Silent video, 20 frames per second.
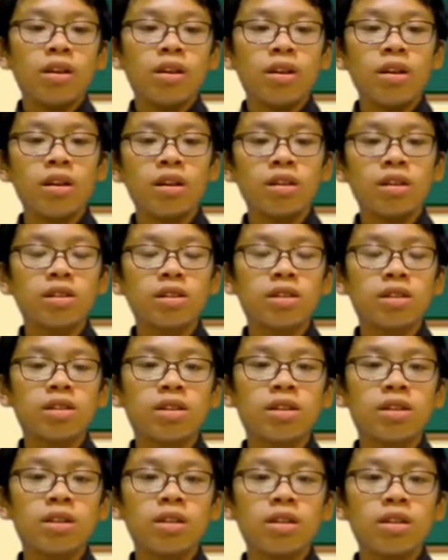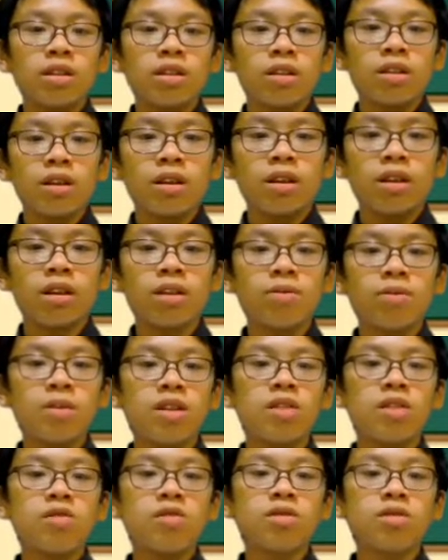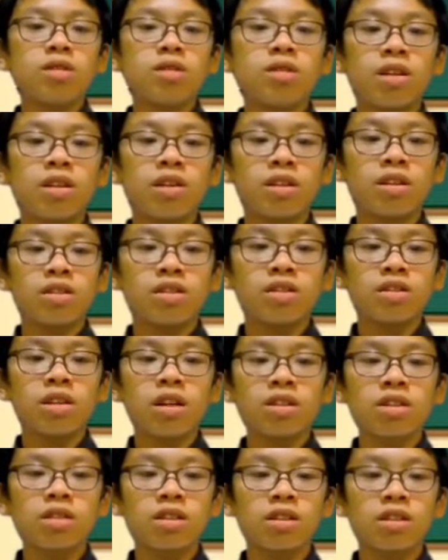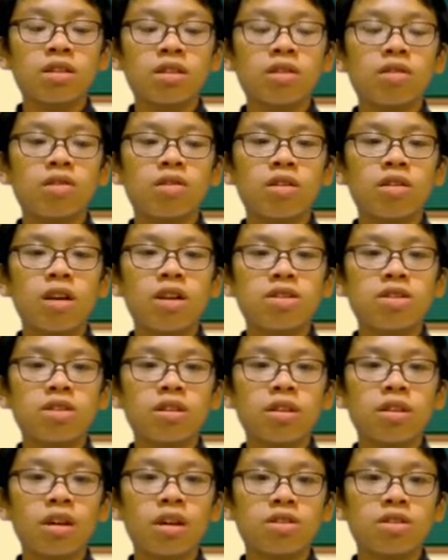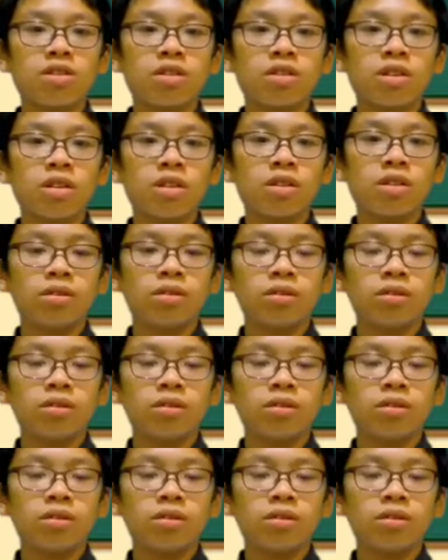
is it can be used in construction or architecture.